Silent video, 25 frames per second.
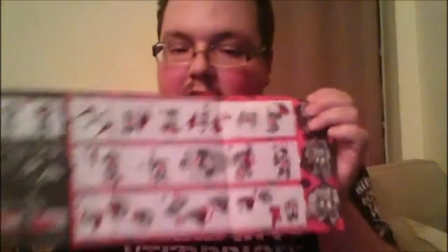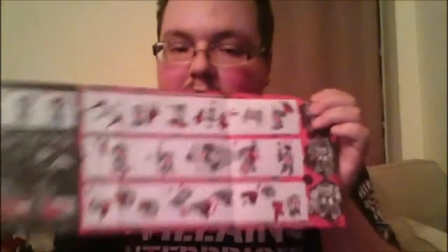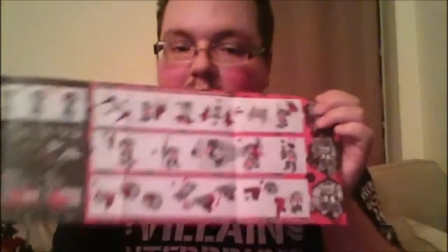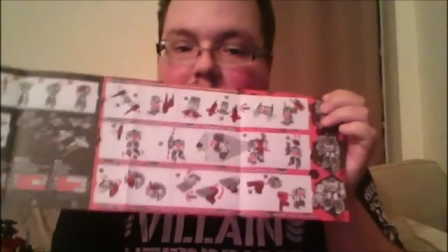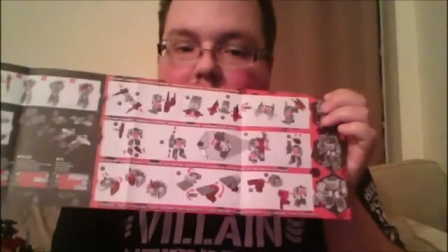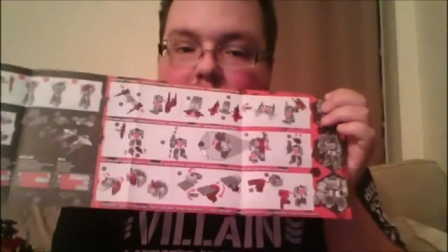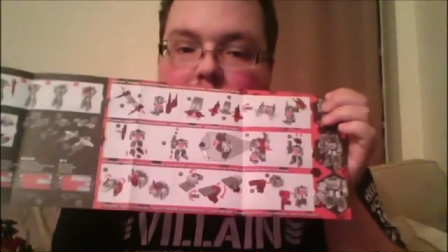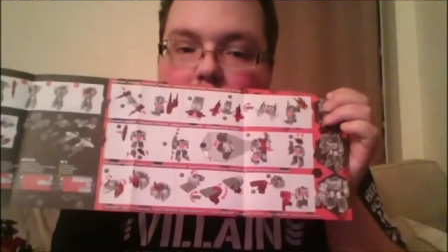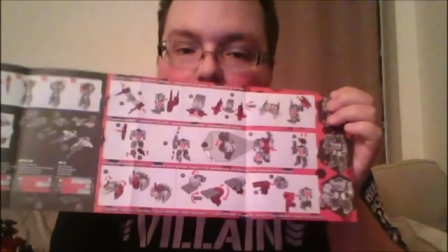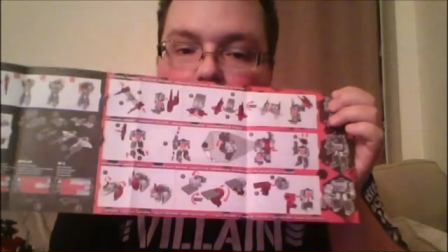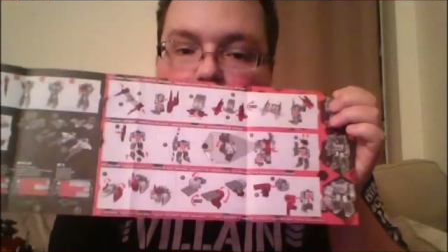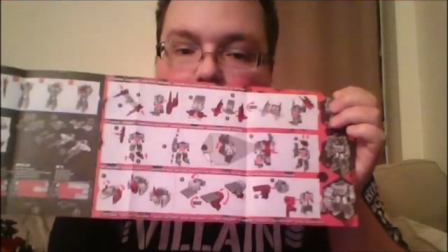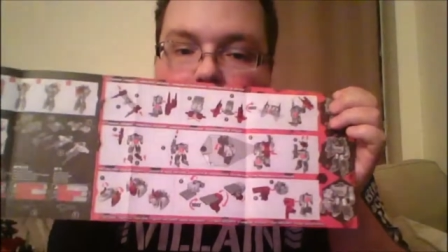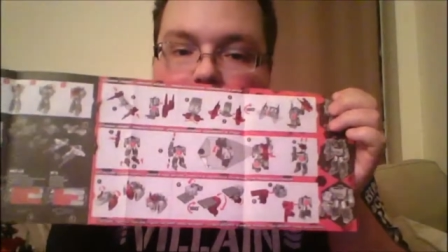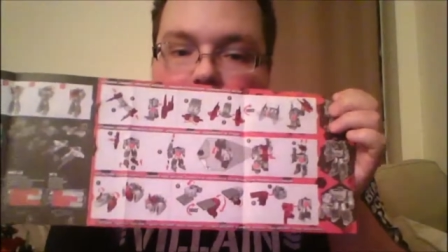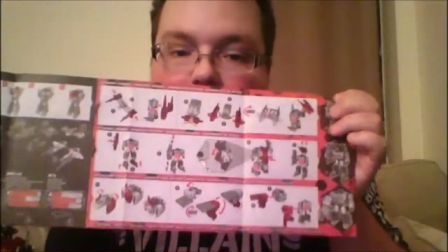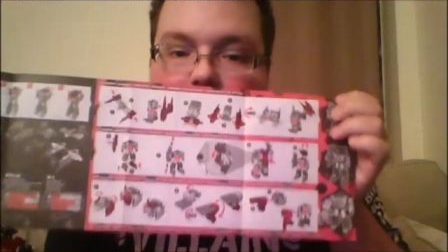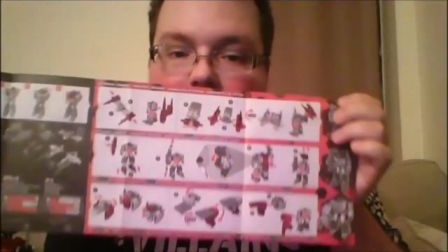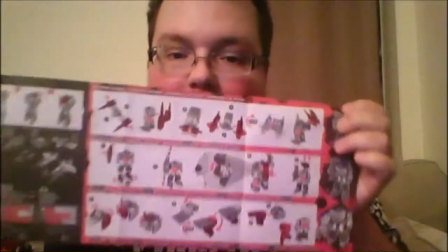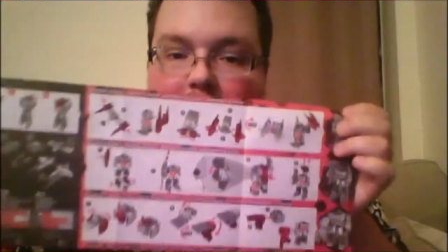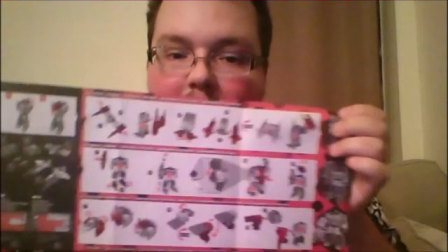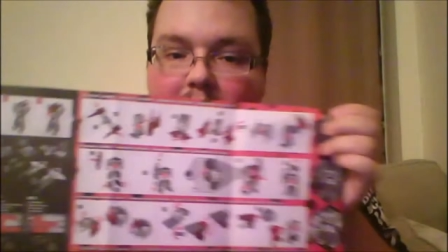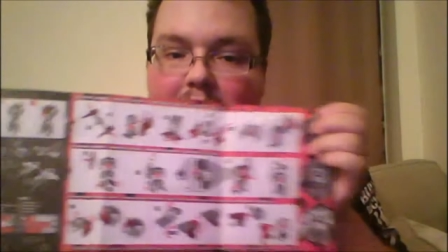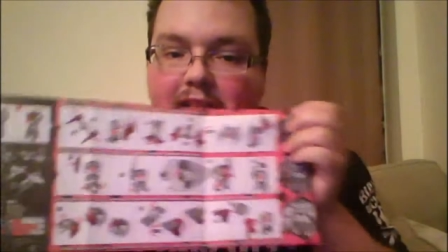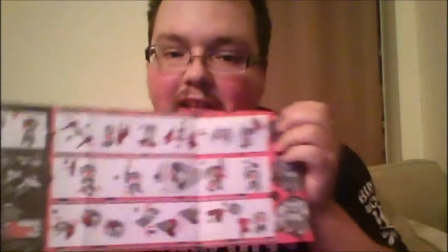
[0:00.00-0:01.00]
So what it
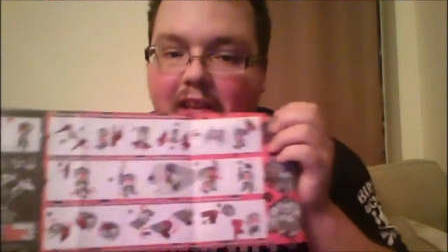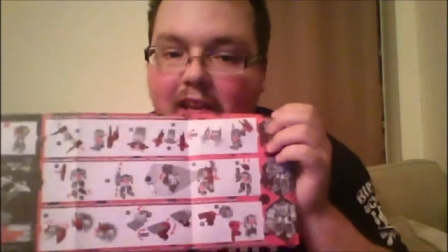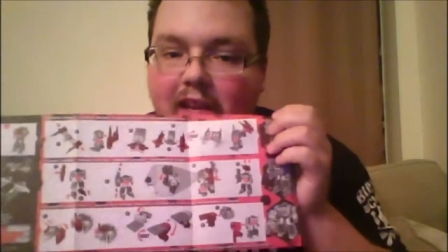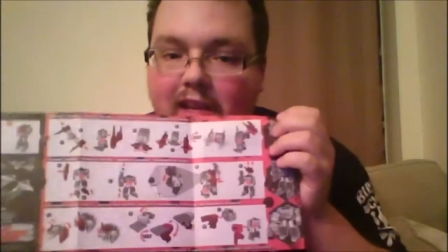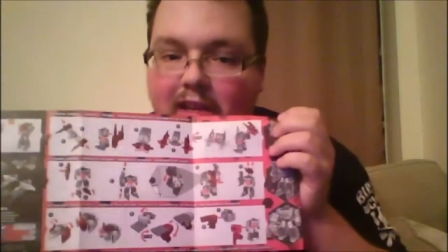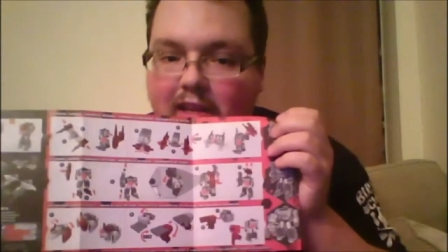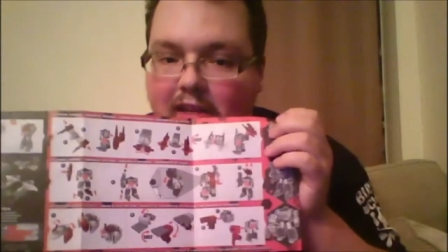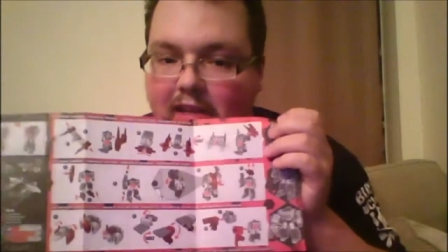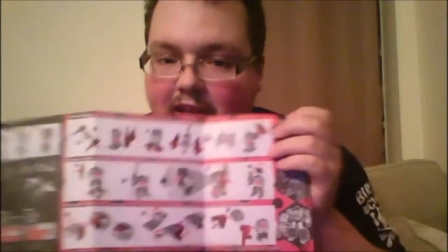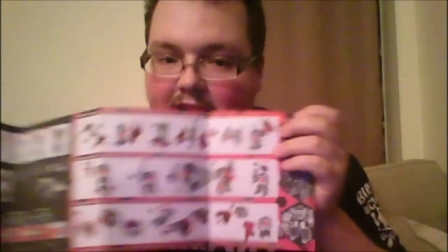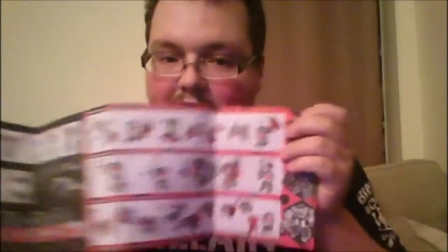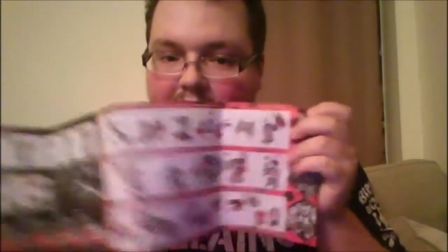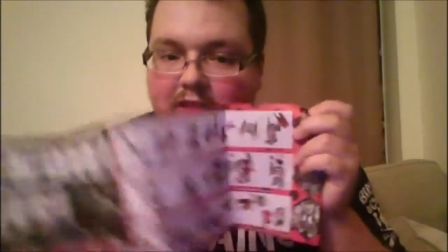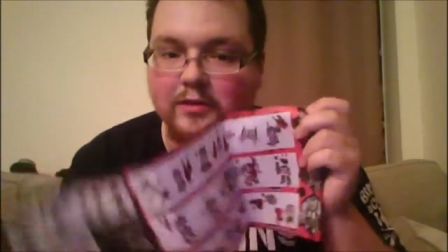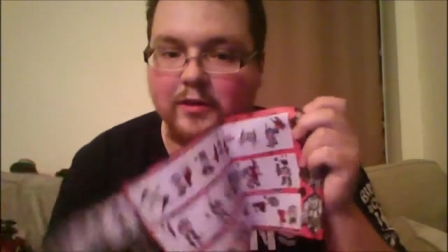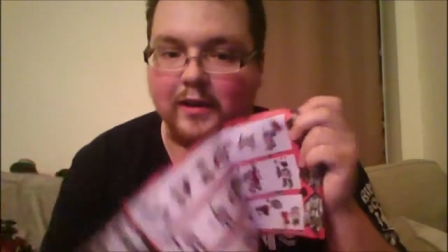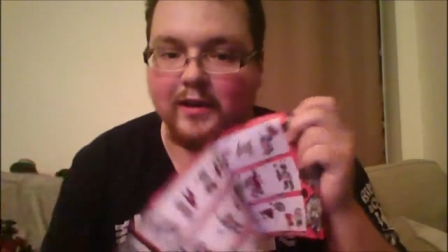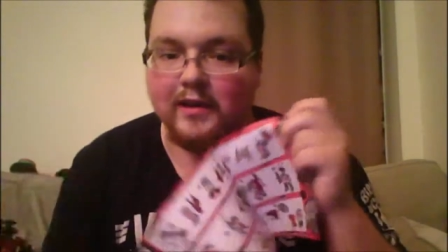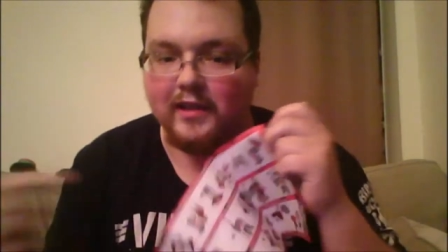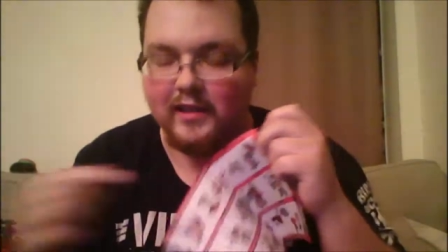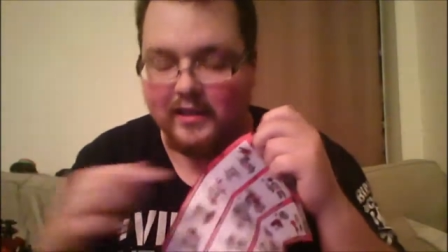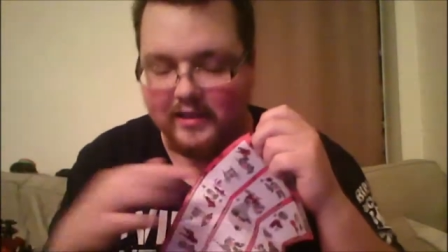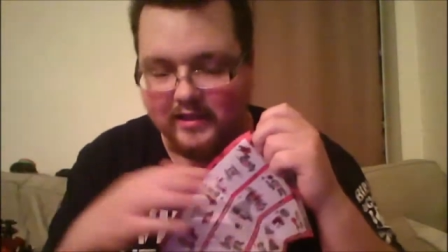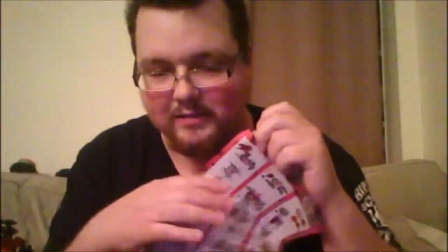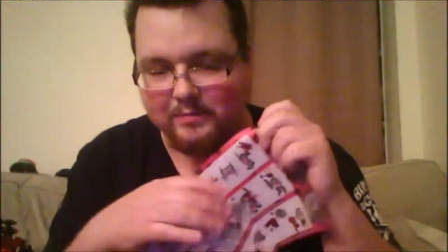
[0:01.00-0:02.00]
looks like it's trying
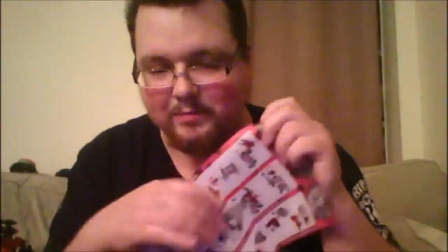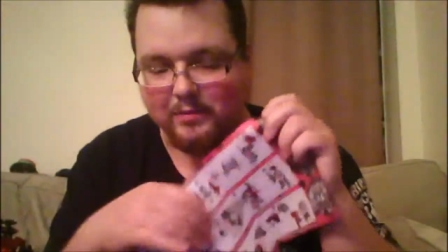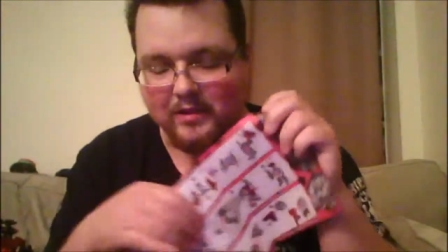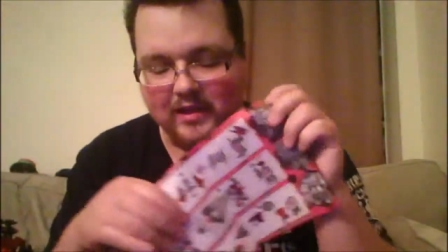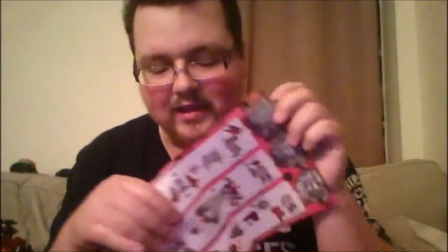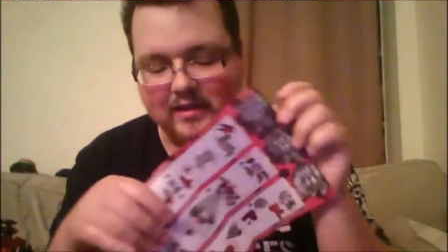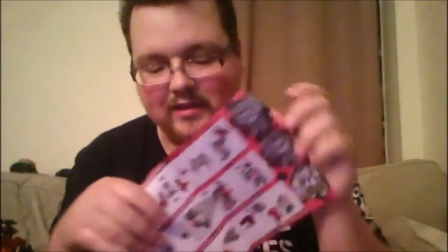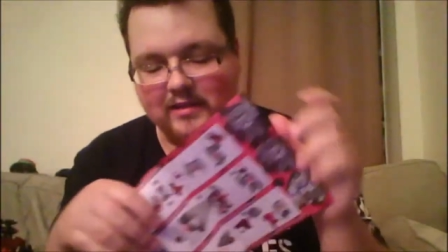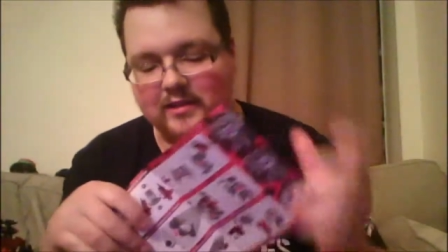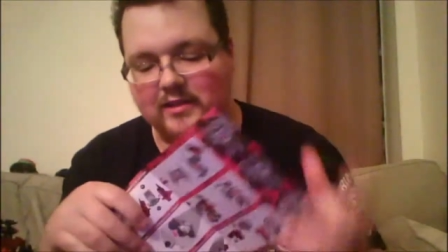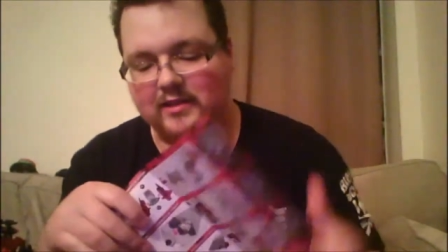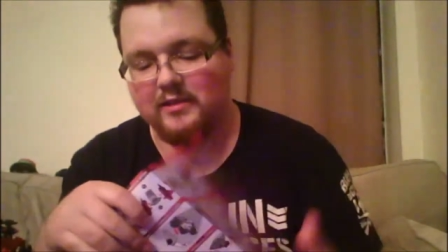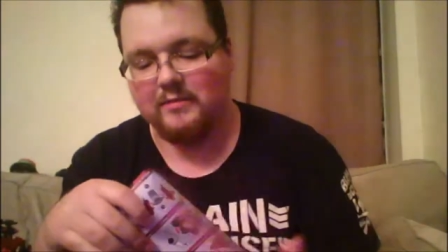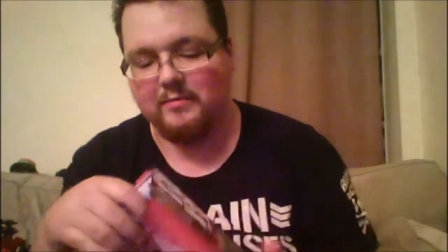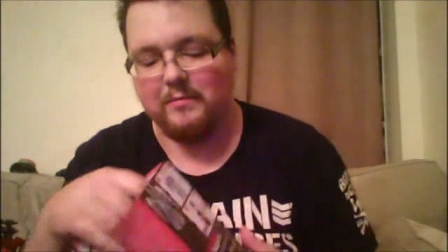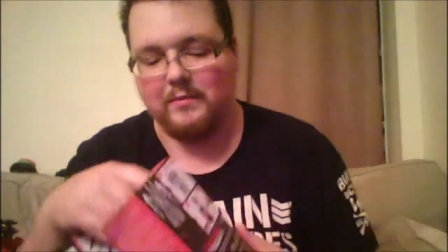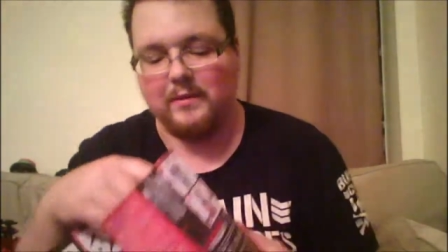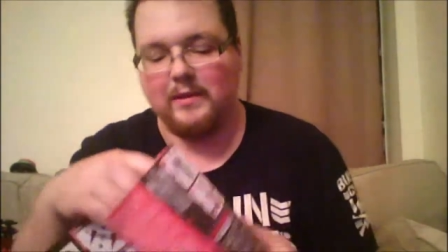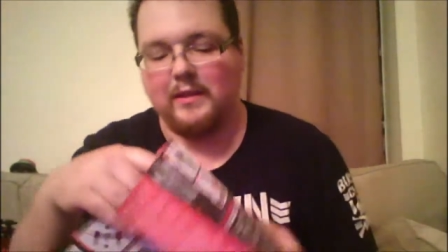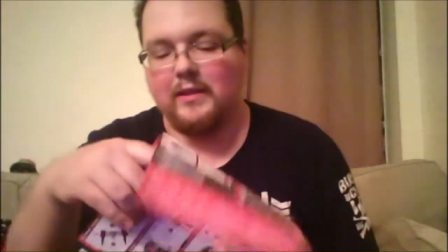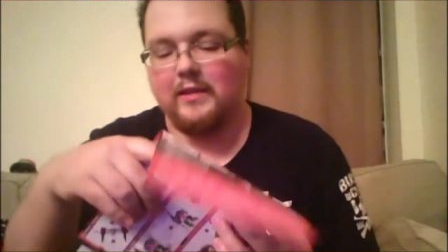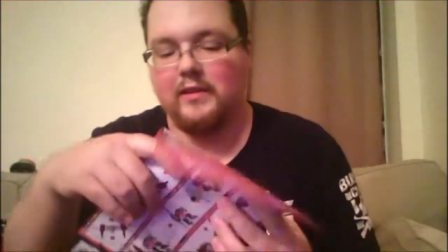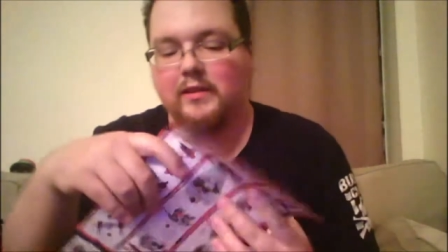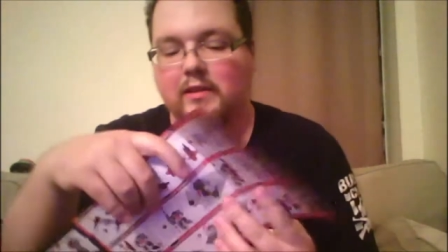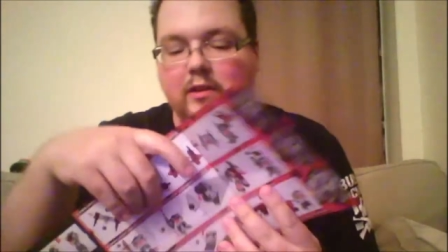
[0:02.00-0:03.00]
to explain to
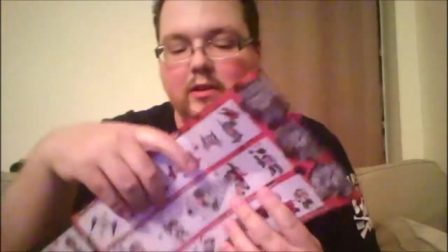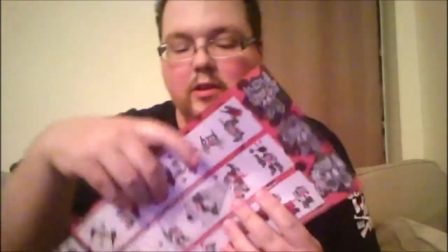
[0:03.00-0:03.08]
me